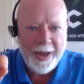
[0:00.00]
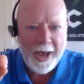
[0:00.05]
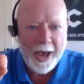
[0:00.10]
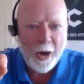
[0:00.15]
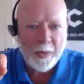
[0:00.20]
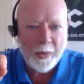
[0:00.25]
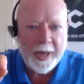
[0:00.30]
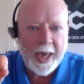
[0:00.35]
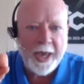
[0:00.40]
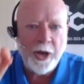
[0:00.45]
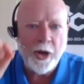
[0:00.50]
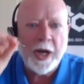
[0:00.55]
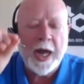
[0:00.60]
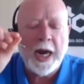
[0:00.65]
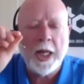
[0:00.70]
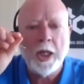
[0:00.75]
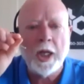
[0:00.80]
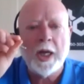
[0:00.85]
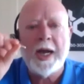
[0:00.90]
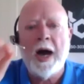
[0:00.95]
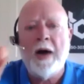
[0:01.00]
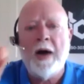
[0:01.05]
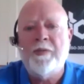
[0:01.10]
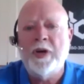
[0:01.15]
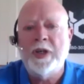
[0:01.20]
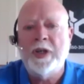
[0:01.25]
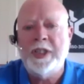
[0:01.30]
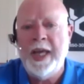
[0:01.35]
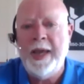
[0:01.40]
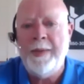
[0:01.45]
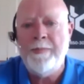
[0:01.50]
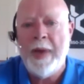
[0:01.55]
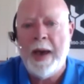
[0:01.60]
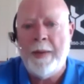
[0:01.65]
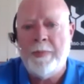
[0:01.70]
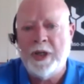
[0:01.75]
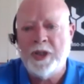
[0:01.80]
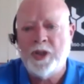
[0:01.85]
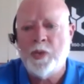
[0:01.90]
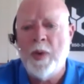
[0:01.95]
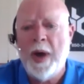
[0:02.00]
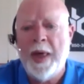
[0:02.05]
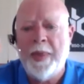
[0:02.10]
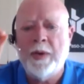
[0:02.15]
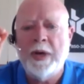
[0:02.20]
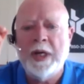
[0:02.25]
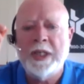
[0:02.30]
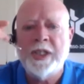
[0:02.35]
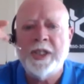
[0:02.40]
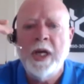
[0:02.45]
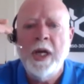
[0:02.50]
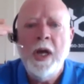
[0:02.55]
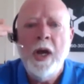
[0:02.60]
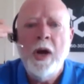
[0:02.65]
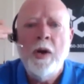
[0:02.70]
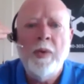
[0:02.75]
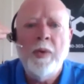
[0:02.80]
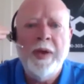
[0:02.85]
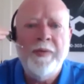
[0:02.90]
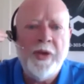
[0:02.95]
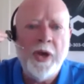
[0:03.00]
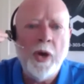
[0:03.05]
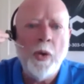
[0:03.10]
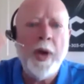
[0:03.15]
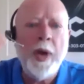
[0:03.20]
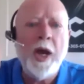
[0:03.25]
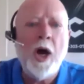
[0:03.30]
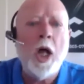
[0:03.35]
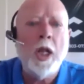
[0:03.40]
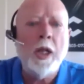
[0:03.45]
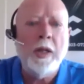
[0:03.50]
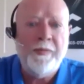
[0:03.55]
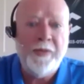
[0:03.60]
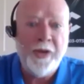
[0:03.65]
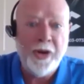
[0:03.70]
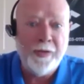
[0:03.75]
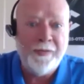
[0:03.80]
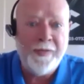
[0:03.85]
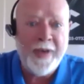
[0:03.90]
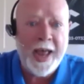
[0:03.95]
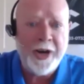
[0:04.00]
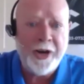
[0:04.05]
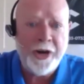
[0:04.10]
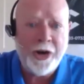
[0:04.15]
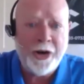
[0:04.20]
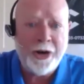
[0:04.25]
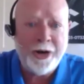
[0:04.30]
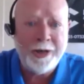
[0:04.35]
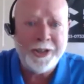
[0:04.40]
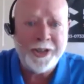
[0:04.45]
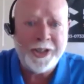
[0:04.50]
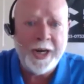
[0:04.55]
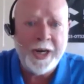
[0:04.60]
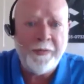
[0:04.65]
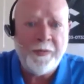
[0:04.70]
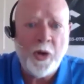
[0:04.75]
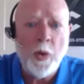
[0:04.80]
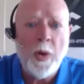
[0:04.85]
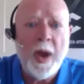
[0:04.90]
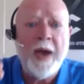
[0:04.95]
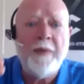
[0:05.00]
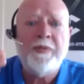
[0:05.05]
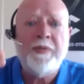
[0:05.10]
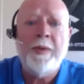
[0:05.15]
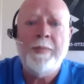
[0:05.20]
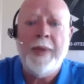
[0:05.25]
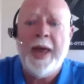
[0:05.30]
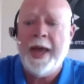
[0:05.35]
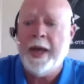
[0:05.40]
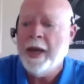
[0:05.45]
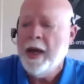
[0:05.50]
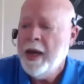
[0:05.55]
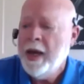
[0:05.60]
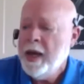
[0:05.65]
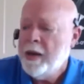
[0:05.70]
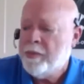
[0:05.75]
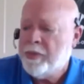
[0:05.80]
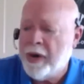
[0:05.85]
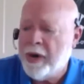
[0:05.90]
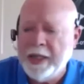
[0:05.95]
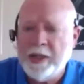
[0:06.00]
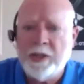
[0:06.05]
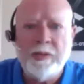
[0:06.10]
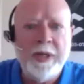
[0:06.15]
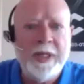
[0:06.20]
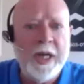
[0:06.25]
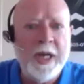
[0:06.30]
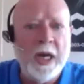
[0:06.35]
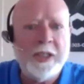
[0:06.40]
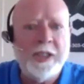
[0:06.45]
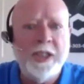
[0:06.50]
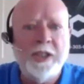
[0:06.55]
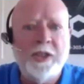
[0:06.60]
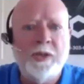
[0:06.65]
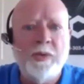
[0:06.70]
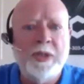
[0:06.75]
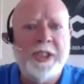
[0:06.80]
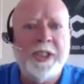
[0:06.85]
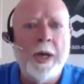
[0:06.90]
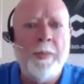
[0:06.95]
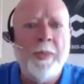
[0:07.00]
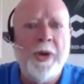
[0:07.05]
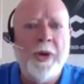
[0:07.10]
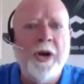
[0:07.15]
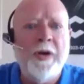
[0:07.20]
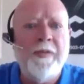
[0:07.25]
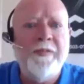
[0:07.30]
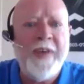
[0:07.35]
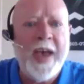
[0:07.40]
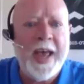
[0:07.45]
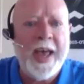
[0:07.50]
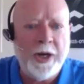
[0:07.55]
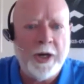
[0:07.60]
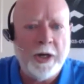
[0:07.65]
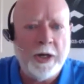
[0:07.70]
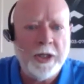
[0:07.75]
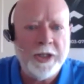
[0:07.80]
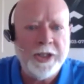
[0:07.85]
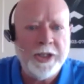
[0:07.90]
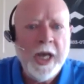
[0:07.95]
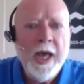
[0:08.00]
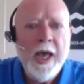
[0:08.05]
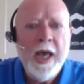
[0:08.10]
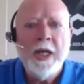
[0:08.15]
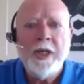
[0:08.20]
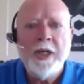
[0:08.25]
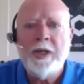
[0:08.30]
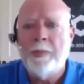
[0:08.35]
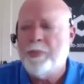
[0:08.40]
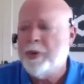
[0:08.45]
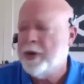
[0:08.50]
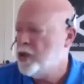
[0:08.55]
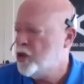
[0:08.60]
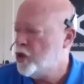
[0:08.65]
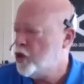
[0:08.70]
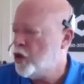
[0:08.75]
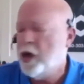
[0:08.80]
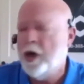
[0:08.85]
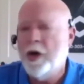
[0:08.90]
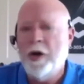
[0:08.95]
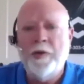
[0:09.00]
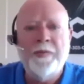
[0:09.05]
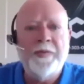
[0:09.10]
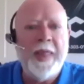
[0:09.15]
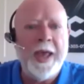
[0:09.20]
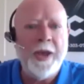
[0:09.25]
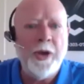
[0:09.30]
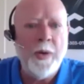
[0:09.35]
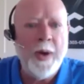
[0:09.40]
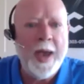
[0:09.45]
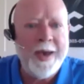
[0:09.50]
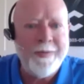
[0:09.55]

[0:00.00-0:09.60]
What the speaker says: Okay, you got to look out for team members, whether it's reviewing all of your vendors, and if you have to make price reductions with some of your vendors to preserve that you have